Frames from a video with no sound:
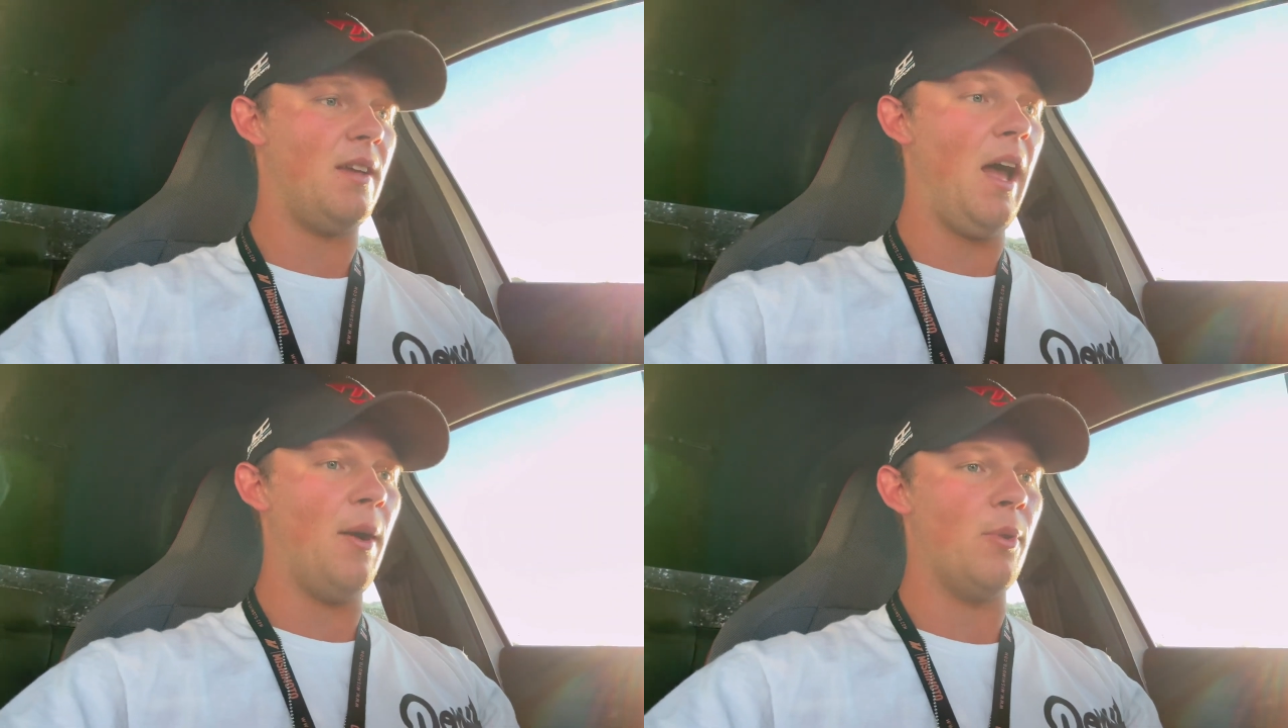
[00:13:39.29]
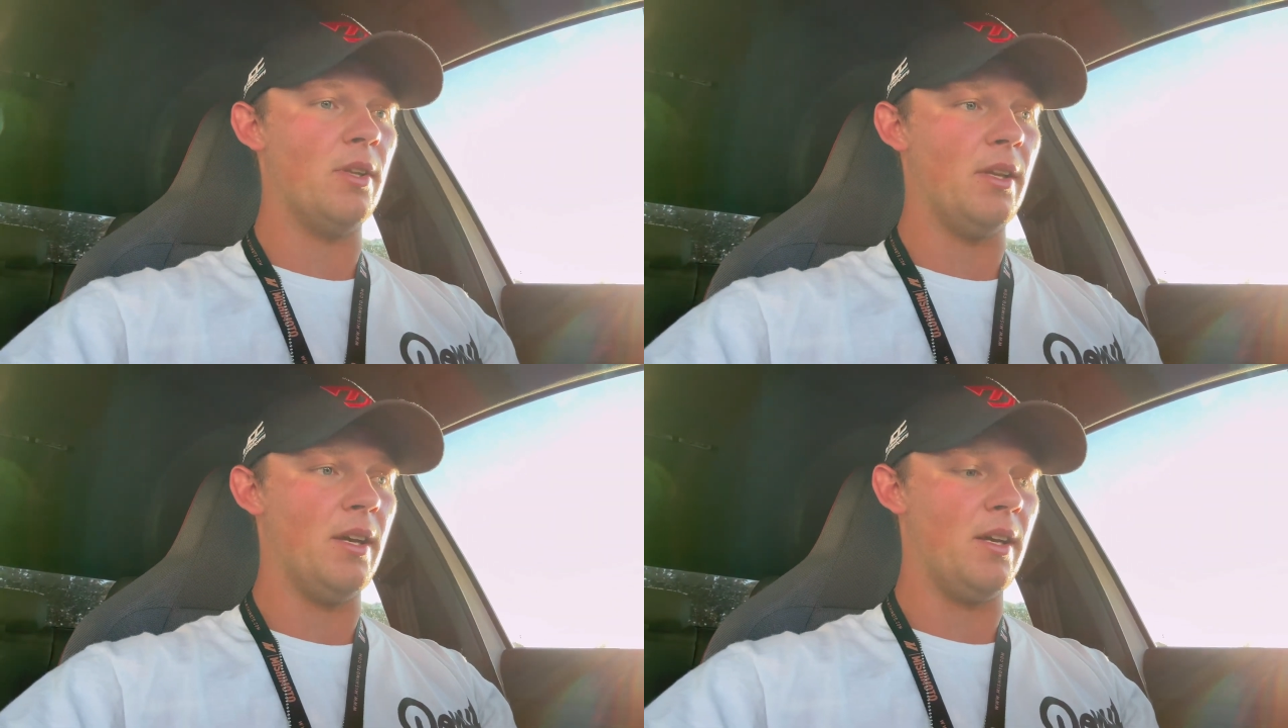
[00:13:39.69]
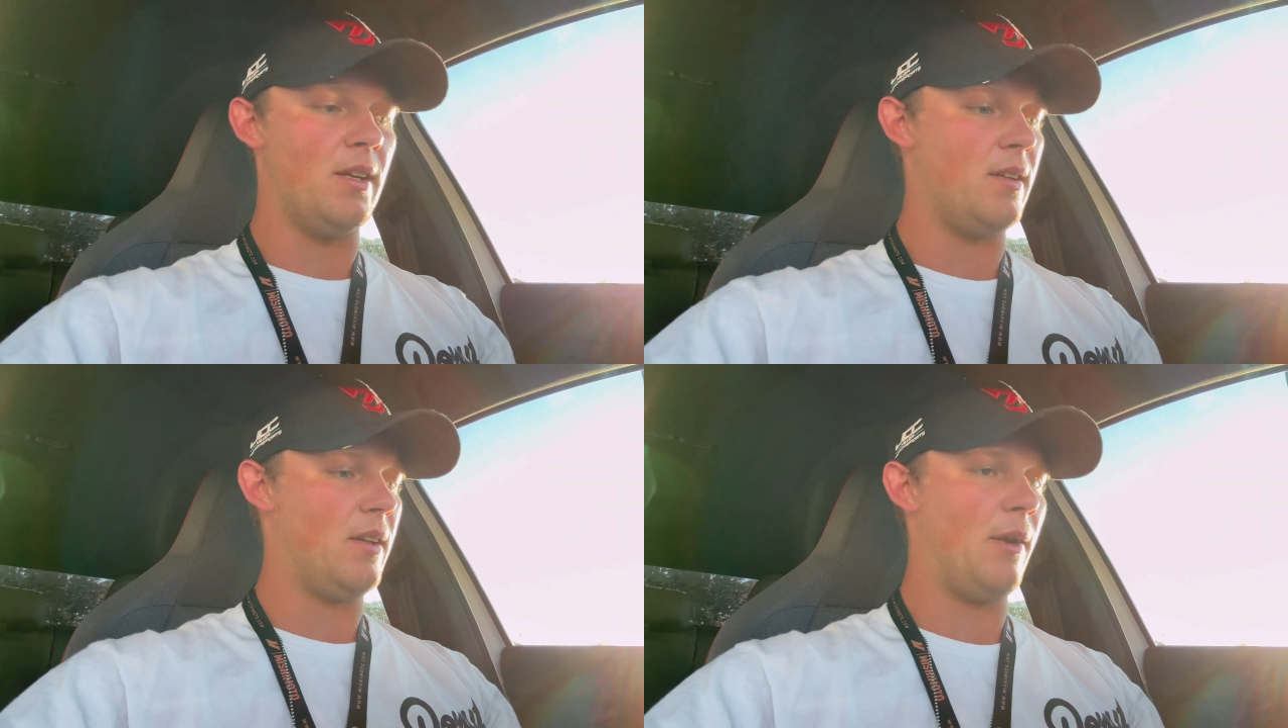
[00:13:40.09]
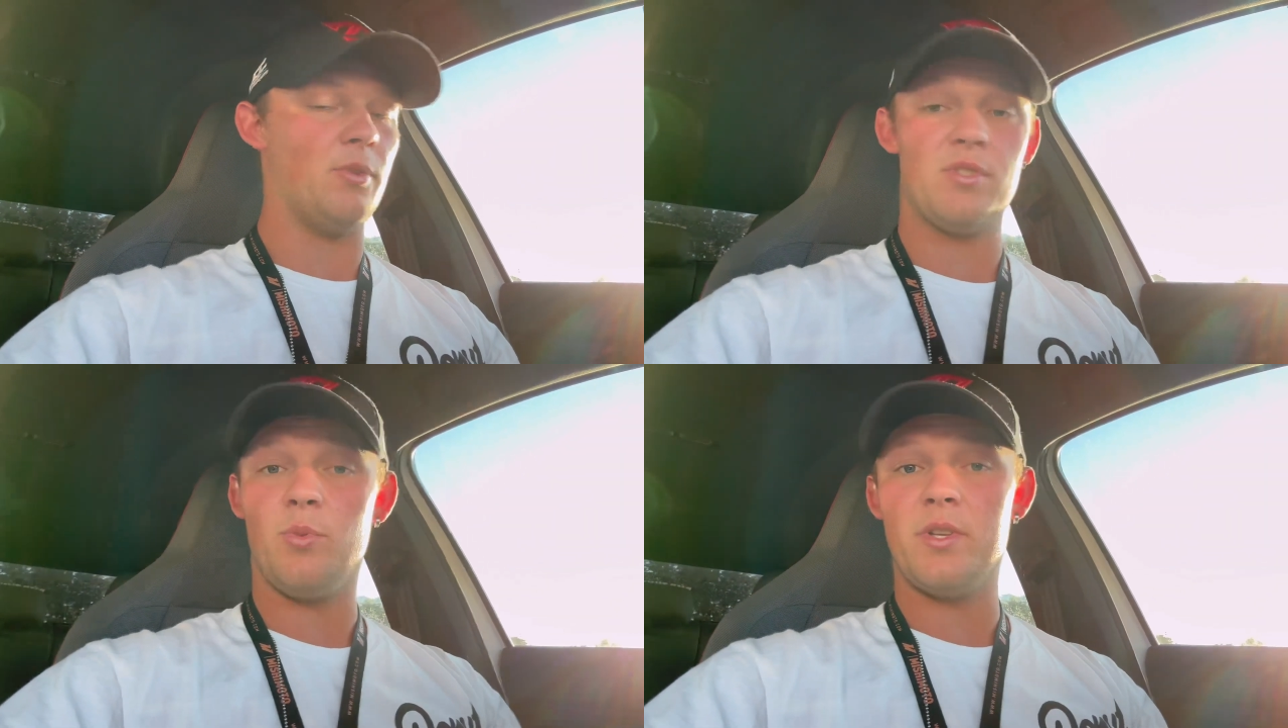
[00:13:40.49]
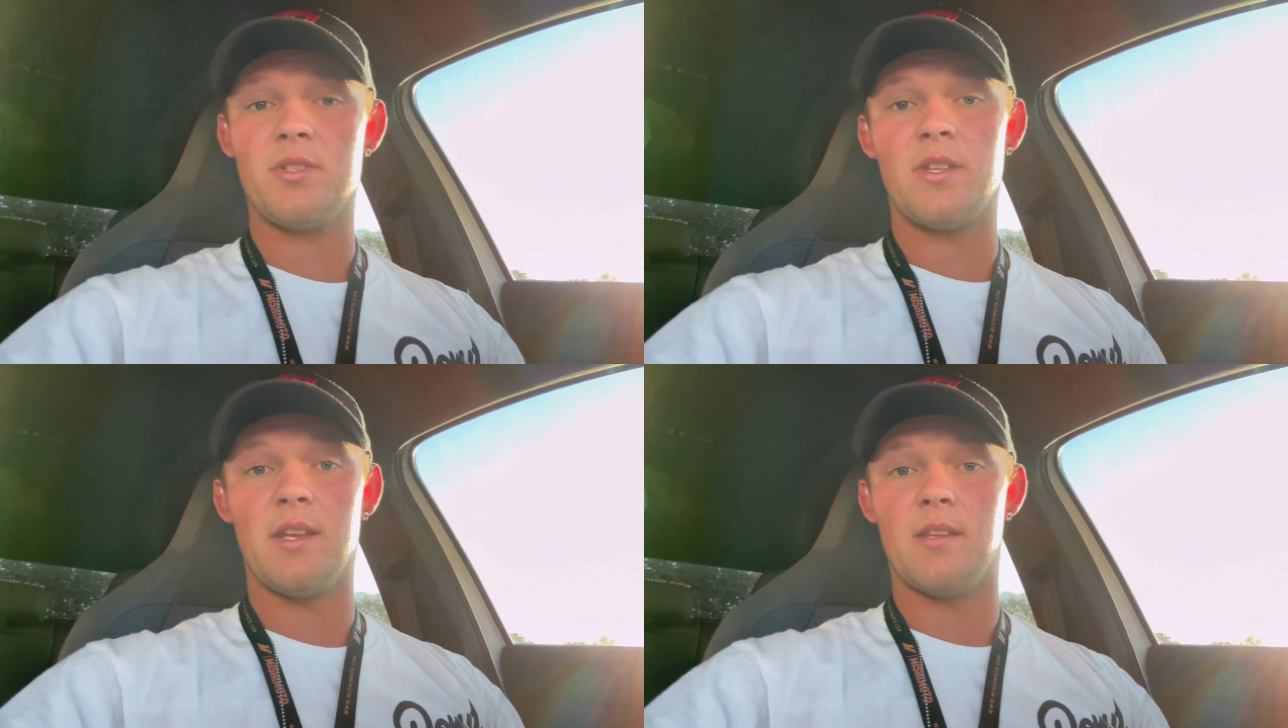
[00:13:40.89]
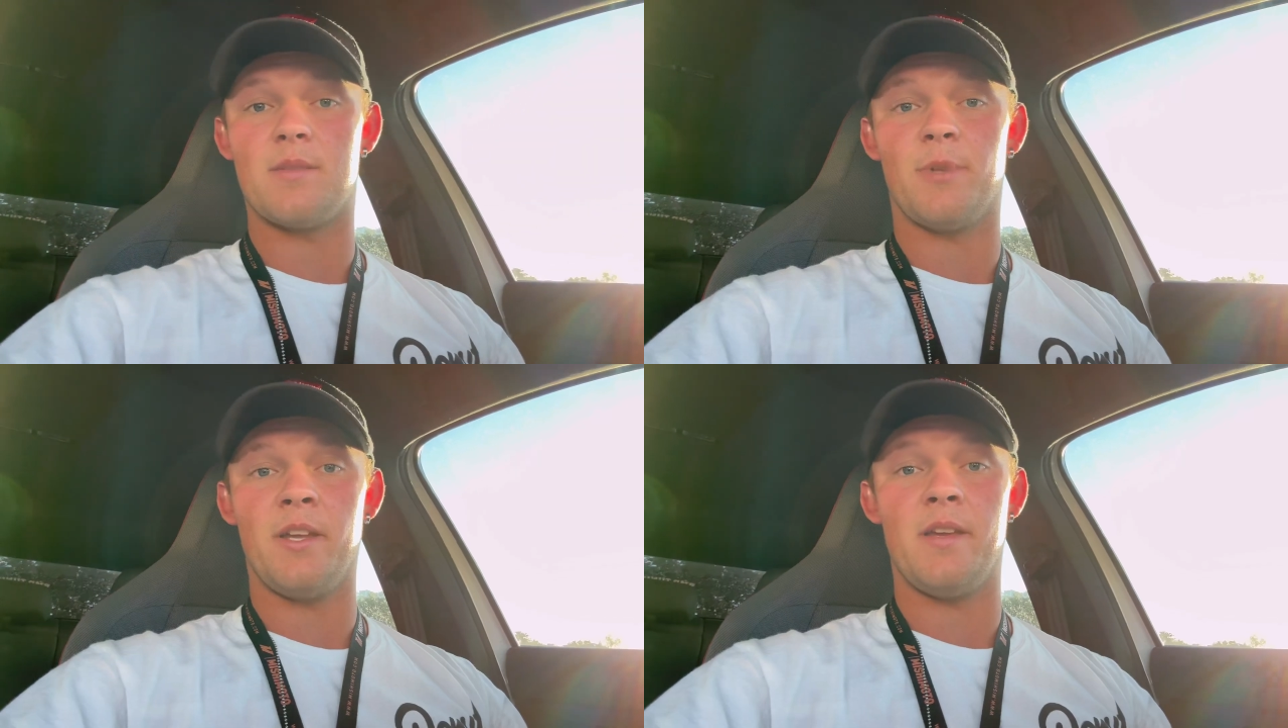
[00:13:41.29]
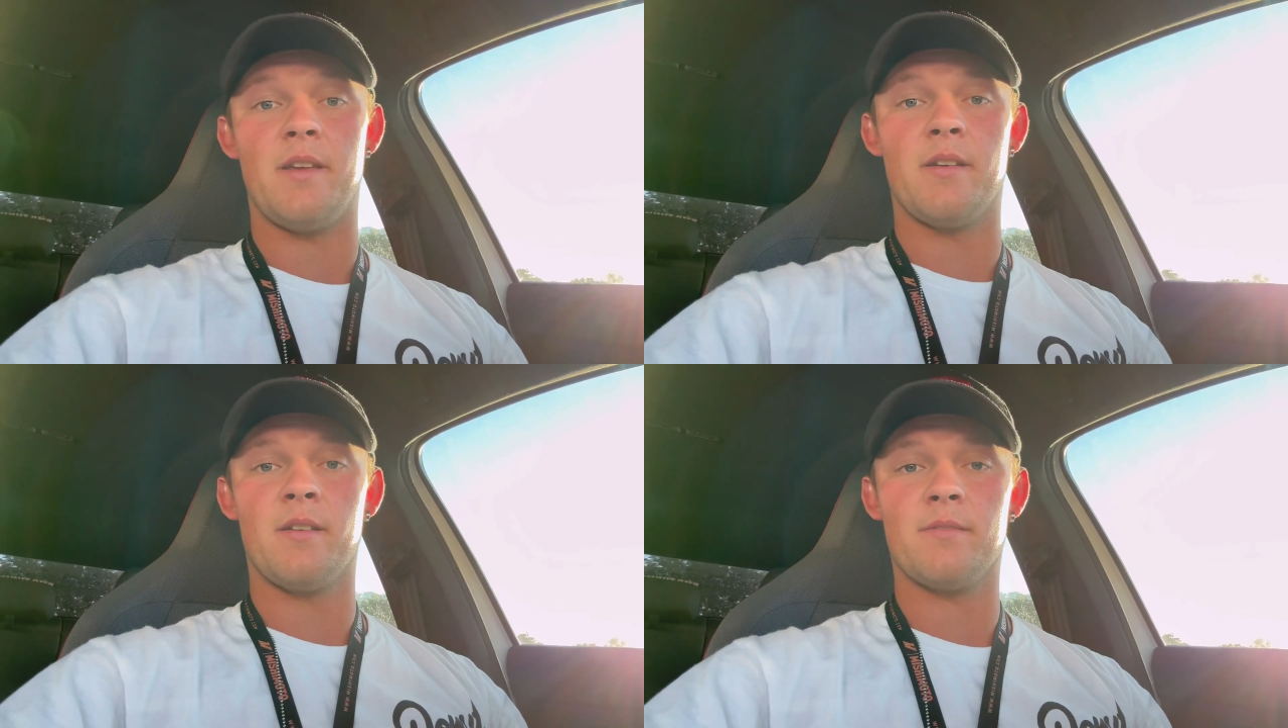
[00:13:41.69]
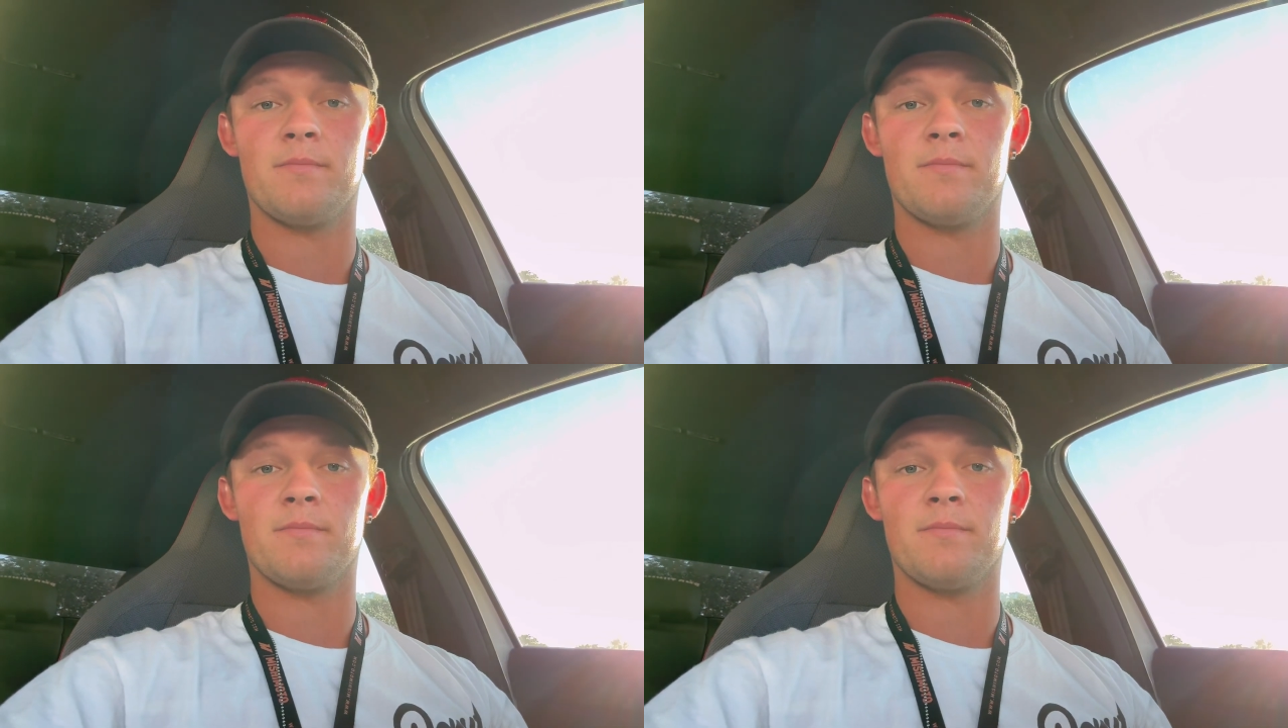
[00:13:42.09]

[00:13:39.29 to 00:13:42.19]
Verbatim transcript: I will switch the display here,